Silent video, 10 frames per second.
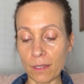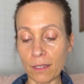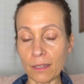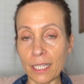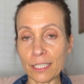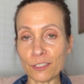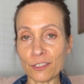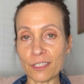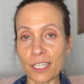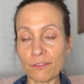Let
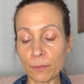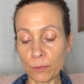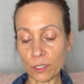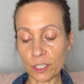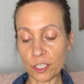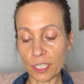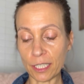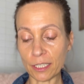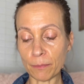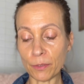yourself
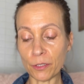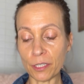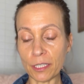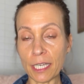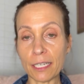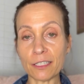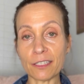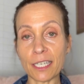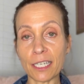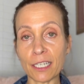appreciate the beauty that is
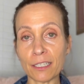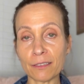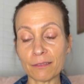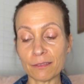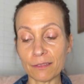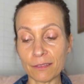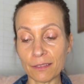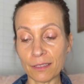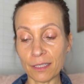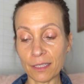there.
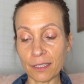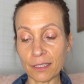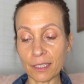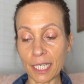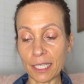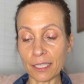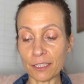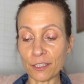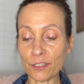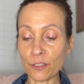Take in
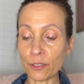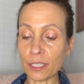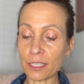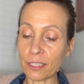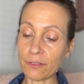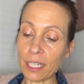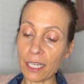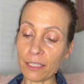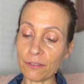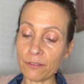the stories of
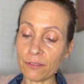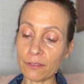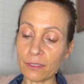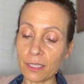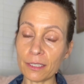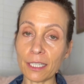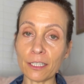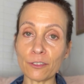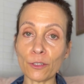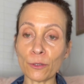life that
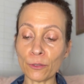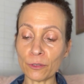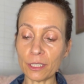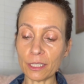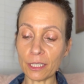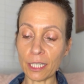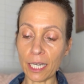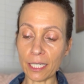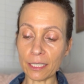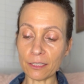are told in the
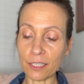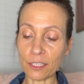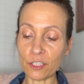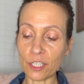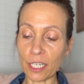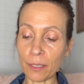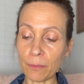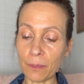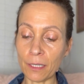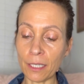lines and
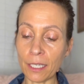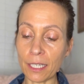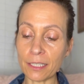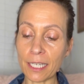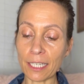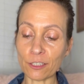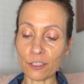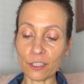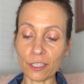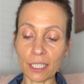shape and
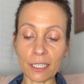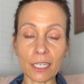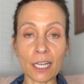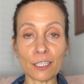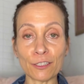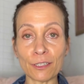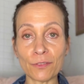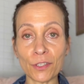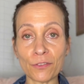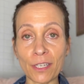texture and color
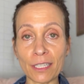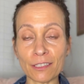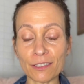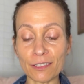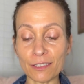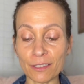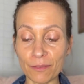of your face.